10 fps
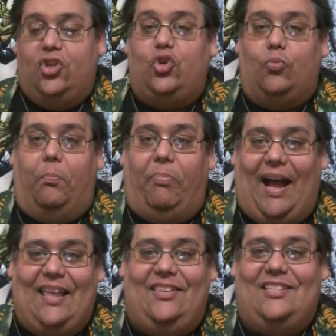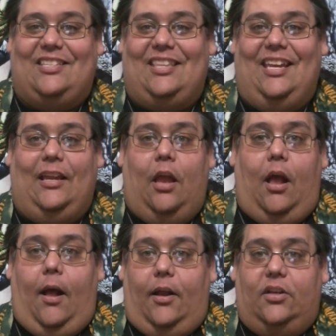To buy this thing,
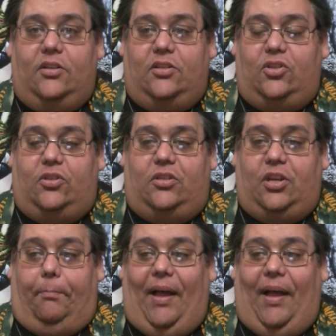to